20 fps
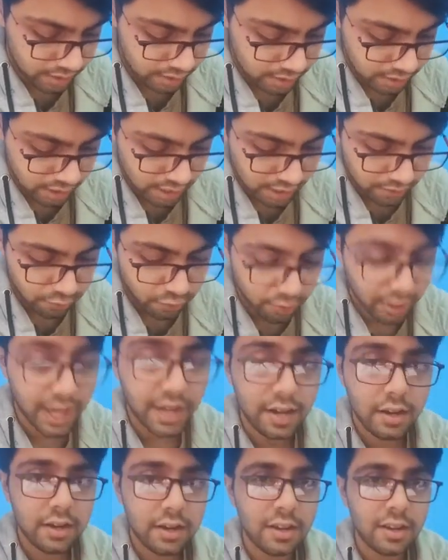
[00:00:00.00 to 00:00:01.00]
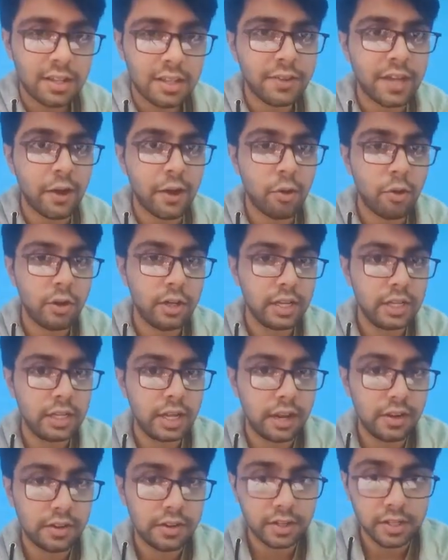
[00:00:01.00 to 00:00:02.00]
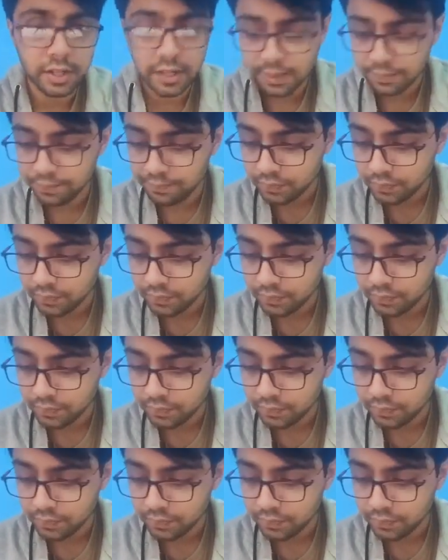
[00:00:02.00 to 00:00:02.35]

Yeah, if you can, otherwise I want to tell the answer here.